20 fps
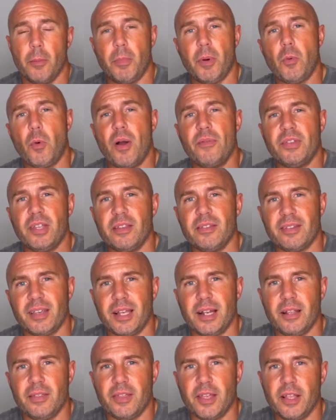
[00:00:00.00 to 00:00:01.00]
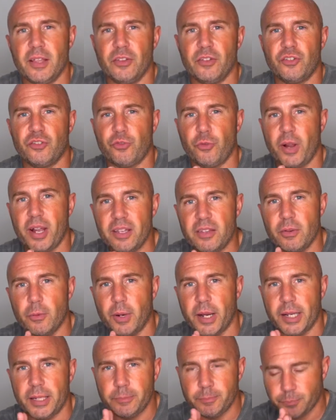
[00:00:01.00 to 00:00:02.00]
my wife didn't say anything straight
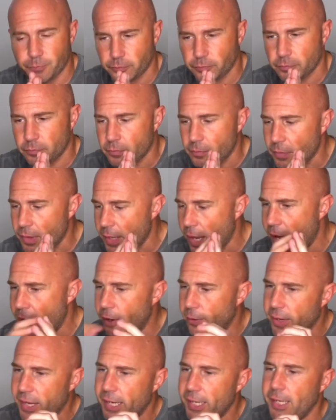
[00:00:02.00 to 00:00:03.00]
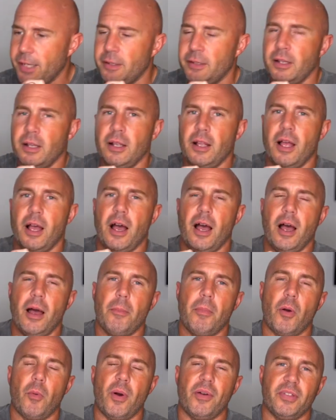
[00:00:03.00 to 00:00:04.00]
away. Hello, Killian.
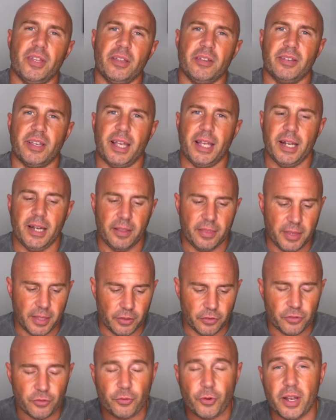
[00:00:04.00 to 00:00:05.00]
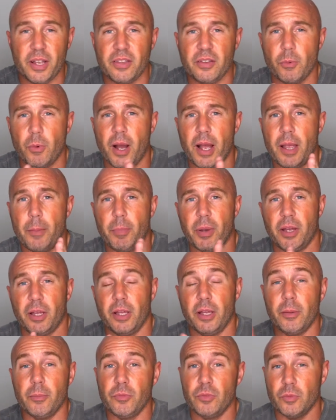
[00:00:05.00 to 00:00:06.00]
Um, my wife didn't say anything straight away, but
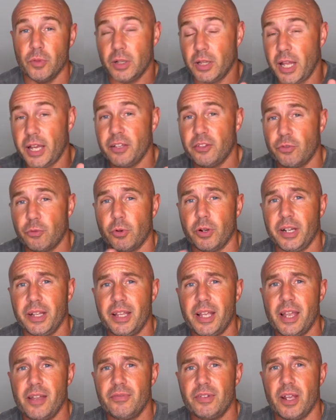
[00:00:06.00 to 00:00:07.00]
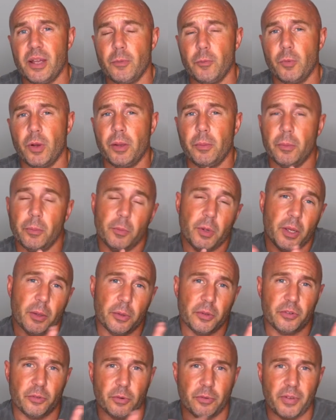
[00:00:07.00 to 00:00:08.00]
um, later on in the evening when we
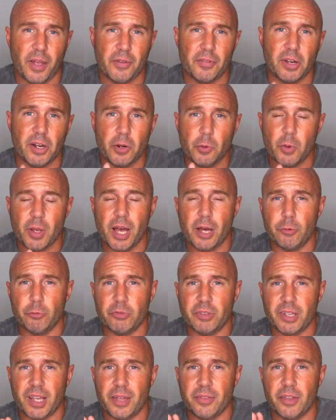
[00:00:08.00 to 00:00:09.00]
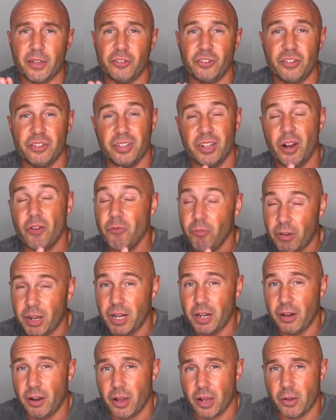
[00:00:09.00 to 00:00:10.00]
were sort of having a little cuddle together, she said, I
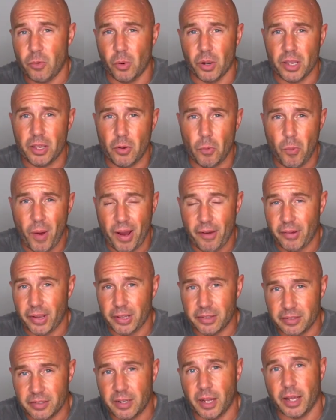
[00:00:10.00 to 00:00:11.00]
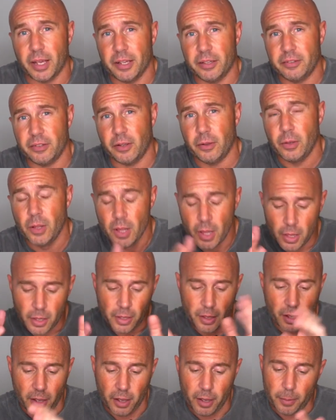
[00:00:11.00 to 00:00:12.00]
really like what you're wearing today. So,
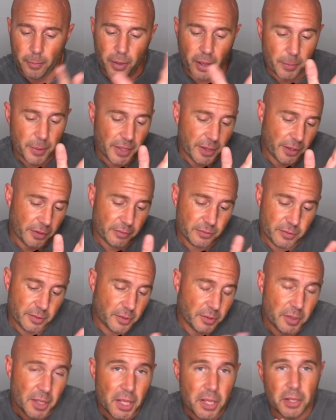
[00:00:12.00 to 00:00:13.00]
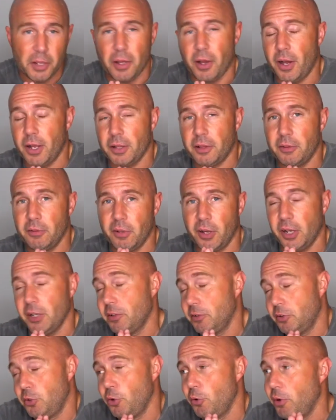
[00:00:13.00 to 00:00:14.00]
um, I mean, I, I
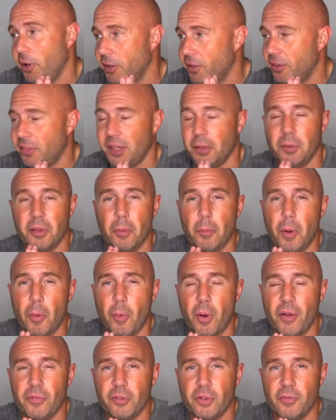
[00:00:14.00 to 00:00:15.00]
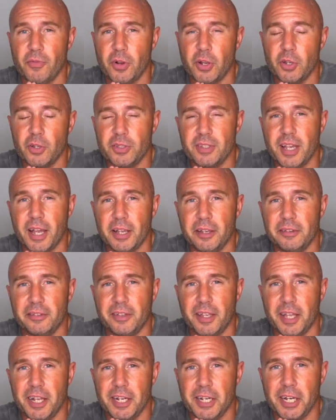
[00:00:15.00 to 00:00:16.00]
do like to think that my wife's got very good
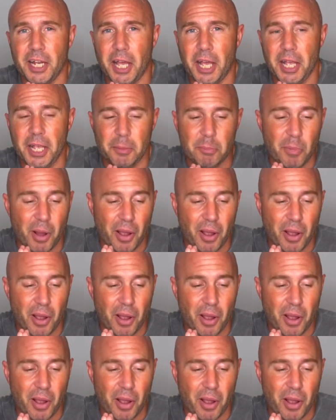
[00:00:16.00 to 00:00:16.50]
taste in, in